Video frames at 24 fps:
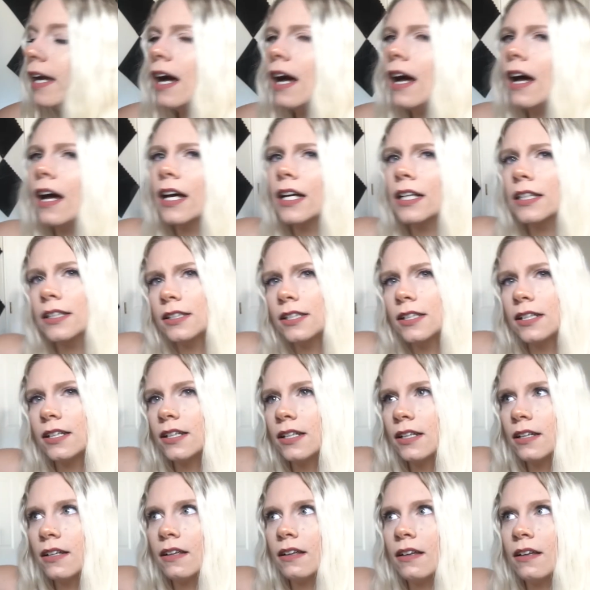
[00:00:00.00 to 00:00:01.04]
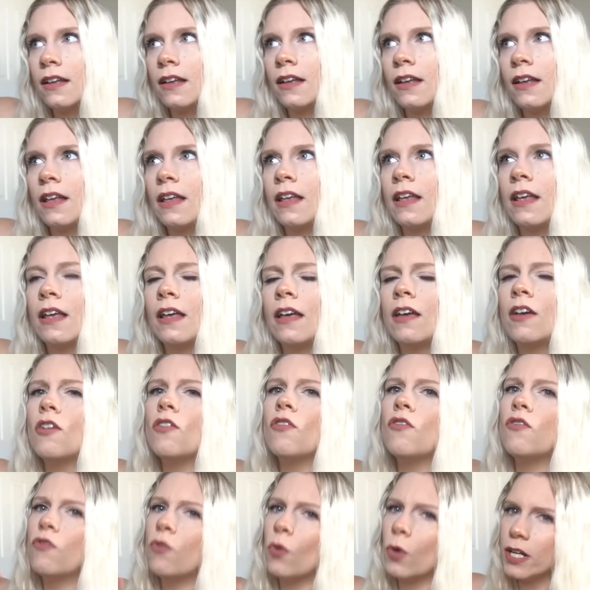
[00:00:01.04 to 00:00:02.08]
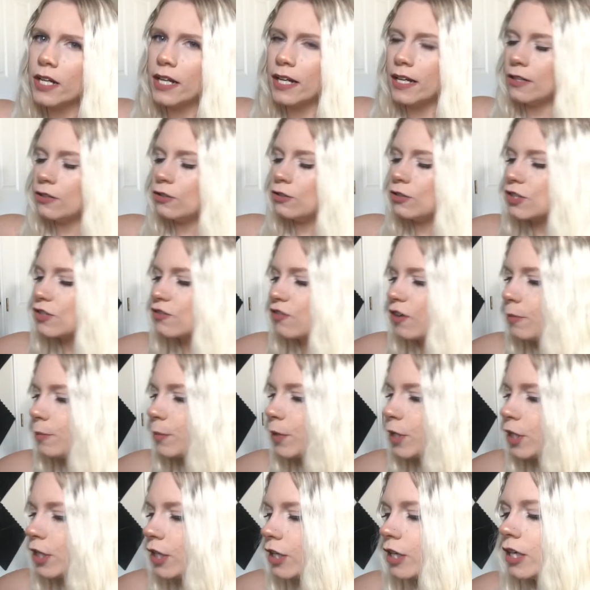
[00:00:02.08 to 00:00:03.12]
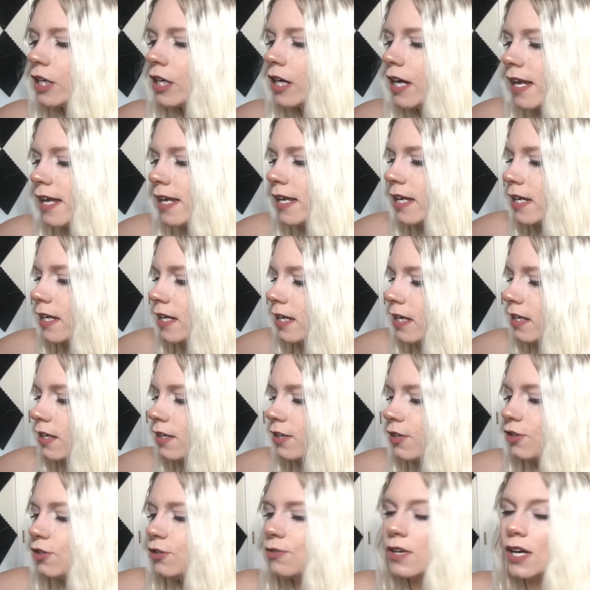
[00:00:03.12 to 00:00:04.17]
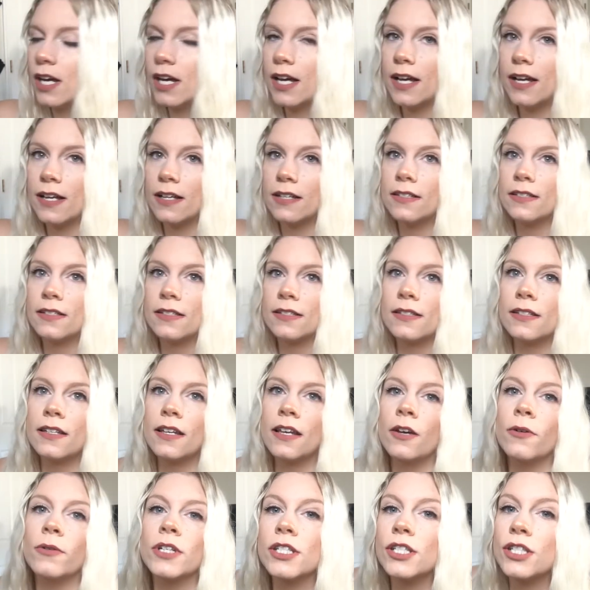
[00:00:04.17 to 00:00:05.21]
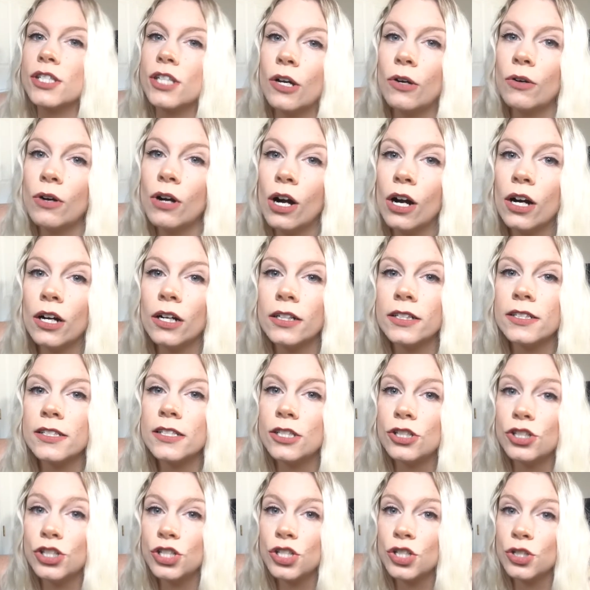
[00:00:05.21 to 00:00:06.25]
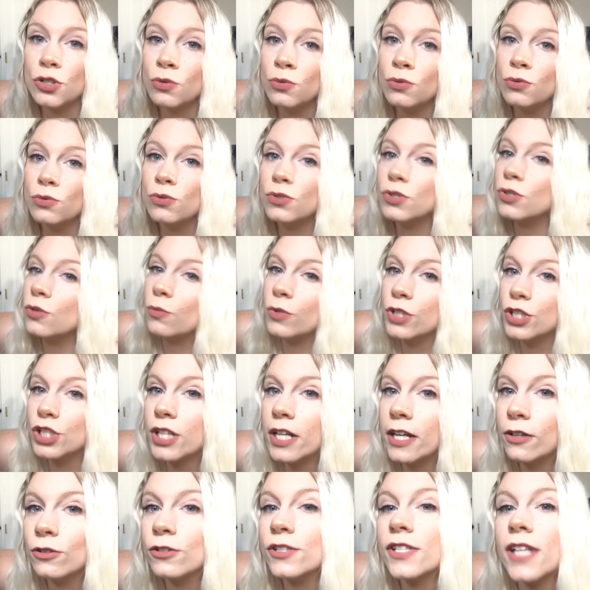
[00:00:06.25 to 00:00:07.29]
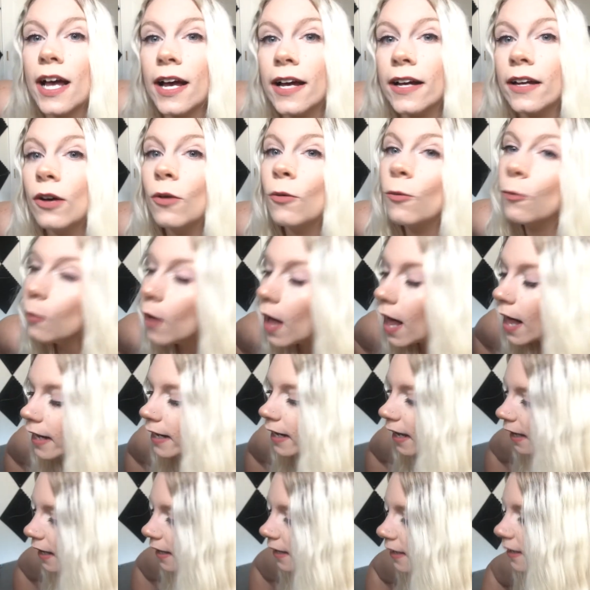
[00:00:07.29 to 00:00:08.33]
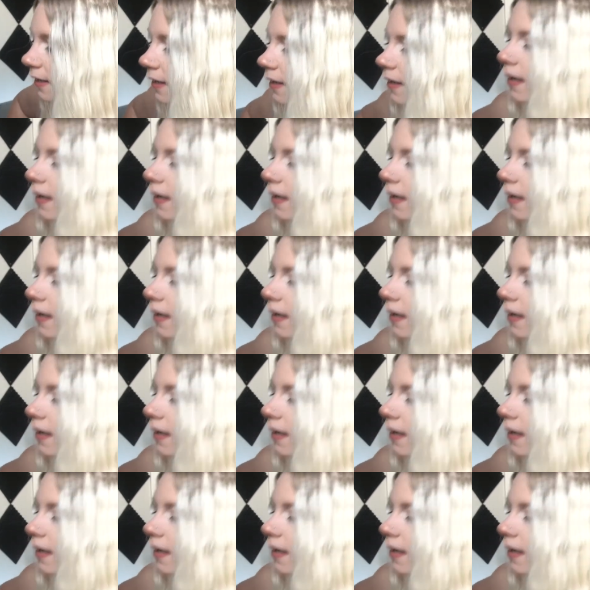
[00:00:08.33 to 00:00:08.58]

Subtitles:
got 4 candles from her and you guys, it was so hard to choose which candles I wanted.